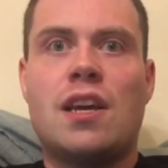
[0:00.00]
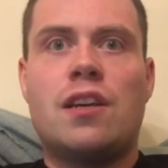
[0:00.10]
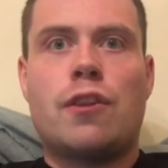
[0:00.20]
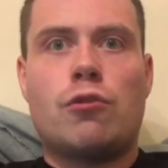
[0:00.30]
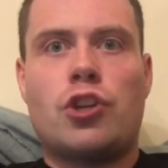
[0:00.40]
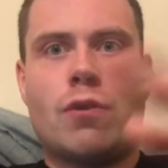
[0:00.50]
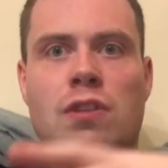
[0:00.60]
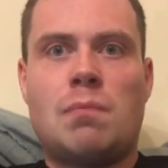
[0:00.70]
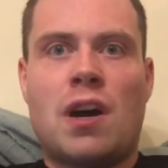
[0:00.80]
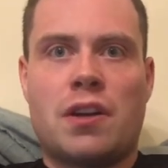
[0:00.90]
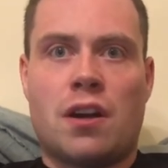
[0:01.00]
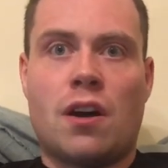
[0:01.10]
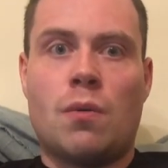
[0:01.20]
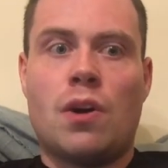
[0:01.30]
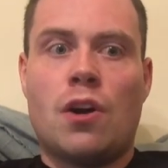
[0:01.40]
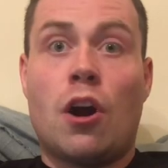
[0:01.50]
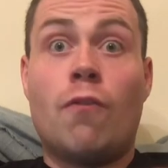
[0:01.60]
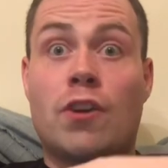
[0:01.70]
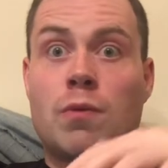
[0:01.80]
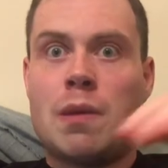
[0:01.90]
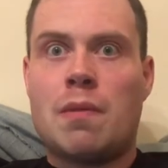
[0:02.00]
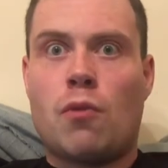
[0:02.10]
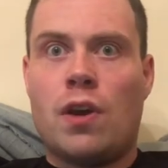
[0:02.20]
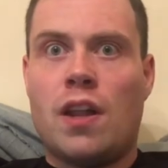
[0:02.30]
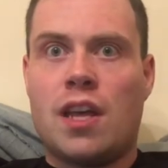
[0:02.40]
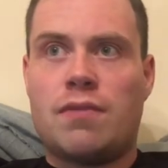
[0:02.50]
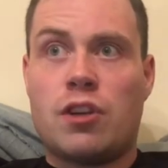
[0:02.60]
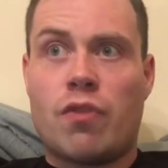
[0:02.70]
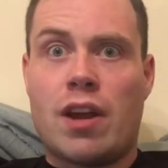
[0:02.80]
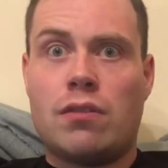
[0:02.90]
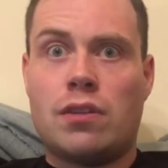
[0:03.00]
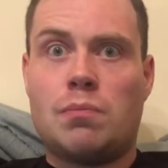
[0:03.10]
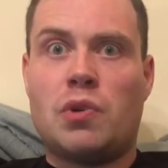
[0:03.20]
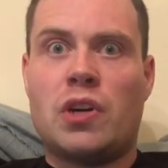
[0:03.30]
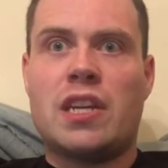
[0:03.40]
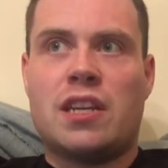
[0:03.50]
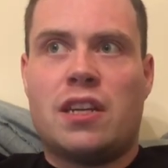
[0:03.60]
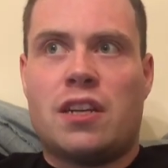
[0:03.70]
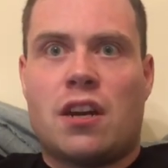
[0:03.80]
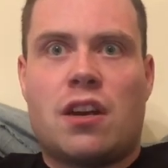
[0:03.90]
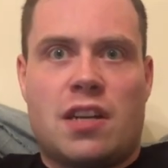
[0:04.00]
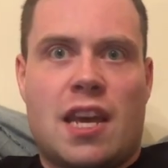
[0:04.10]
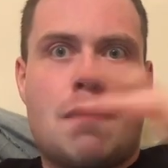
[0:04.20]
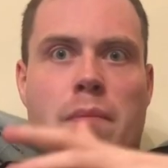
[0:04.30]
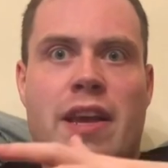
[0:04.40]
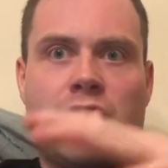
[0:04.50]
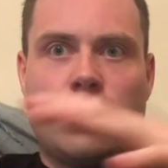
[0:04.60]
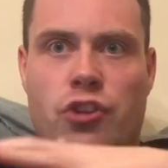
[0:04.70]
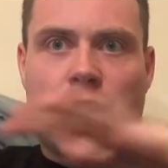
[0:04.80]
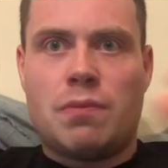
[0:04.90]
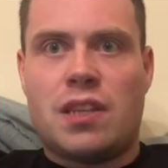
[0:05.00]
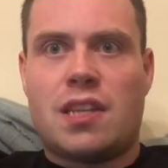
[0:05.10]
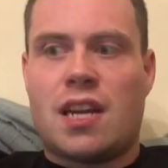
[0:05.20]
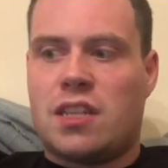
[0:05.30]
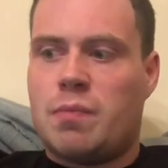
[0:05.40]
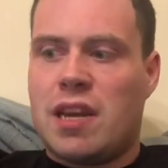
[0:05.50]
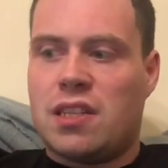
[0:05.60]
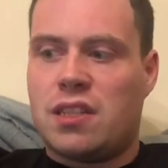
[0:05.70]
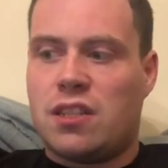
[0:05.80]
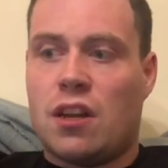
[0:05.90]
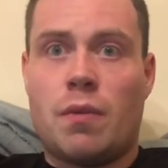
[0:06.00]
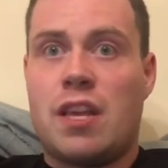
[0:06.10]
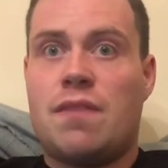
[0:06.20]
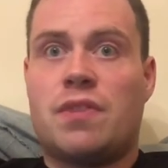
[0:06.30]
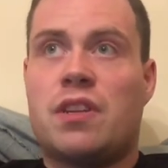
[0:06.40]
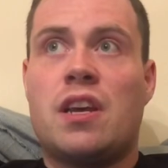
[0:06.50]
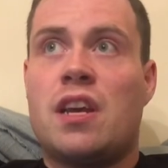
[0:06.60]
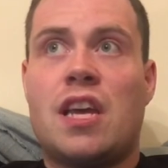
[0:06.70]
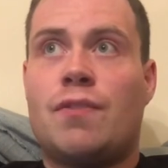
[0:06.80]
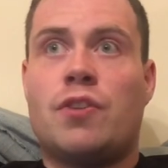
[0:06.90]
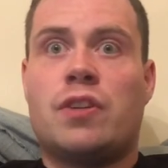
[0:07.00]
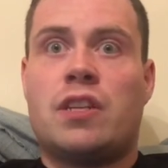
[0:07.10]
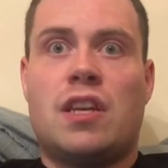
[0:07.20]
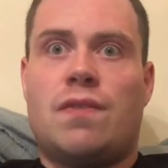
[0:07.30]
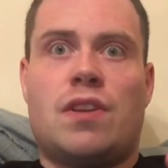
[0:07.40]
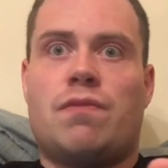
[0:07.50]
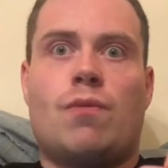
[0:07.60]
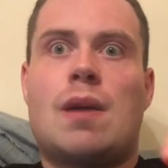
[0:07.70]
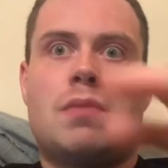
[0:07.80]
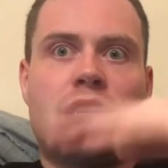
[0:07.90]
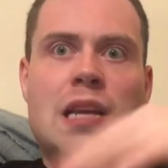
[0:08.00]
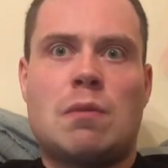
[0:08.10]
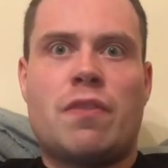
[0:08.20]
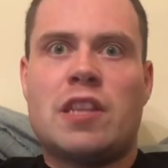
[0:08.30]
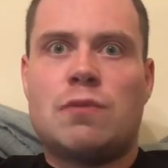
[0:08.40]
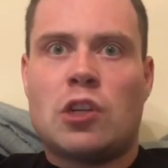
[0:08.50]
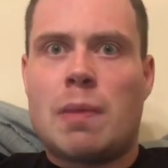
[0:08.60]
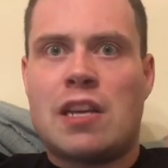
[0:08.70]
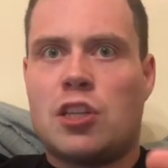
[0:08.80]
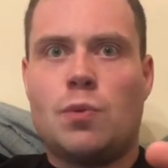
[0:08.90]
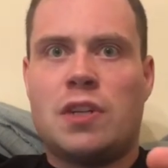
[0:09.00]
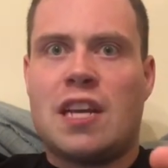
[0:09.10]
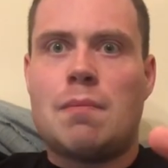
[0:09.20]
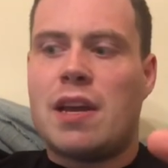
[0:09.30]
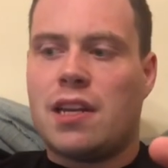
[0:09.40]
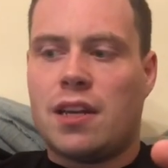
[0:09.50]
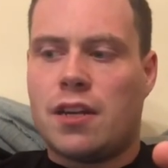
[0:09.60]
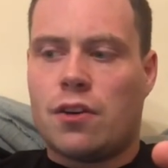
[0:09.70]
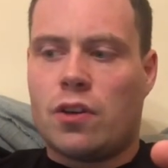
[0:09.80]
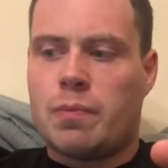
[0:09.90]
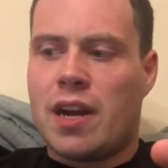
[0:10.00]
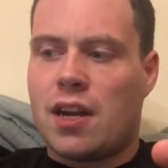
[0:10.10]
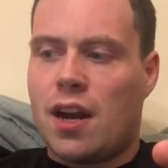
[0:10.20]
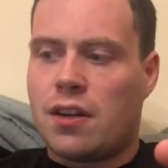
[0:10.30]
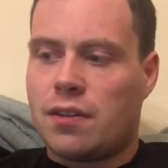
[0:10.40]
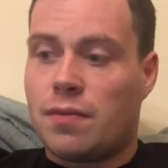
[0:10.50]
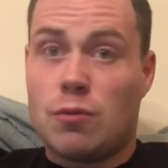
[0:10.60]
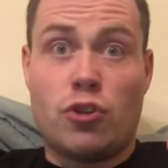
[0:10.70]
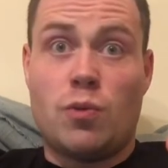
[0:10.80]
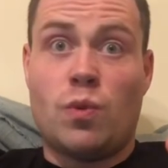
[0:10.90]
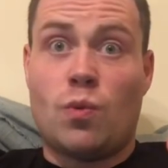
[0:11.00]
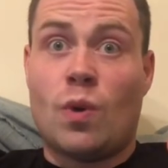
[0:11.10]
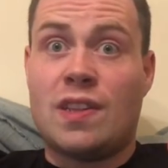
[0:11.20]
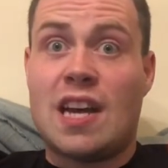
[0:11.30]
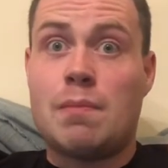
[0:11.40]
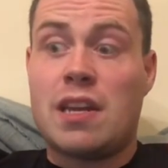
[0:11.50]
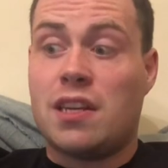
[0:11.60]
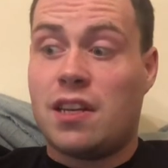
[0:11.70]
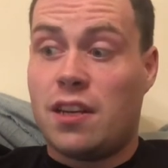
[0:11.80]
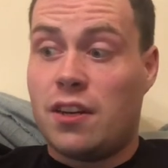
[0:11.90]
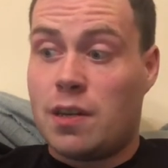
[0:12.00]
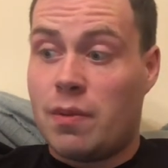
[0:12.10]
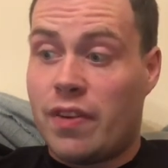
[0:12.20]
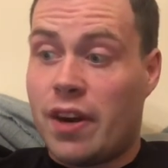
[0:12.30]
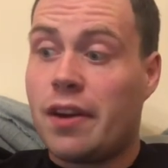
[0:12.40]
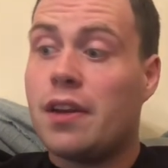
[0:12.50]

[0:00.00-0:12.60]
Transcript: those shows in Monaco, hopefully with a bit more lively crowd, but you're not going to get many jammed into that space. You know, even if Wembley Stadium could be filled to full capacity, you wouldn't get many in Eddie Hearn's back garden. I'm sure you wouldn't want that many in either, to be fair.